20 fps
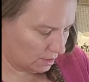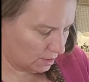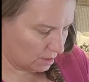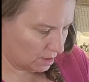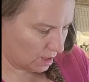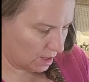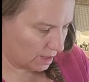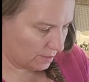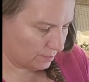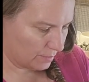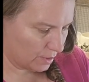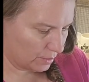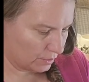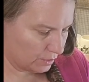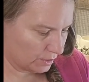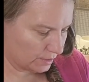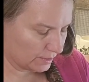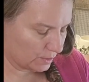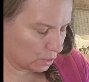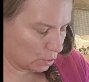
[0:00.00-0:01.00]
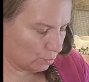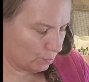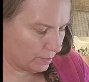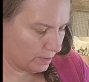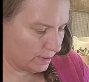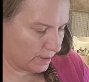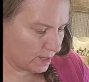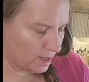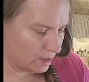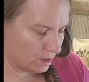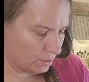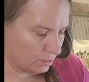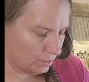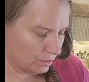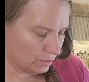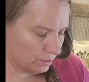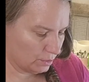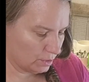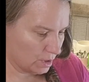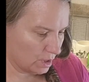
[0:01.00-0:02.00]
I'm just hoping that it
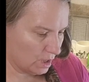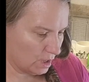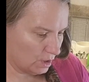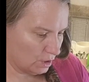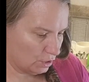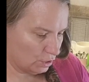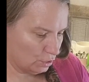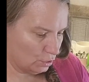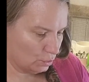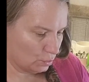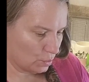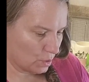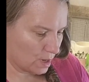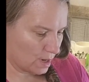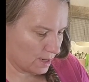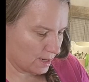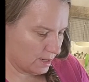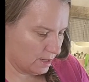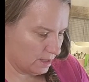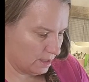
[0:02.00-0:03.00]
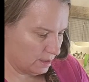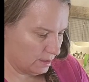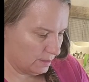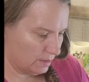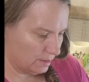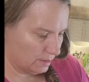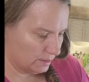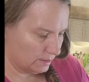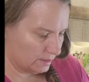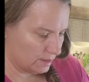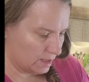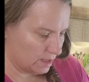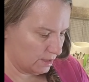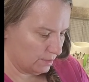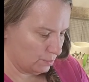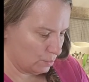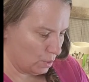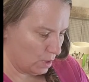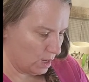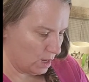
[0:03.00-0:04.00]
will dry in the
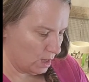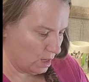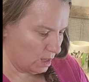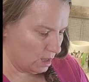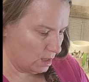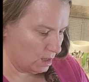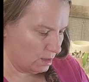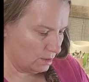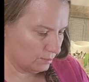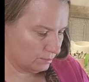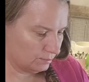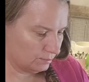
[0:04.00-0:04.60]
same way.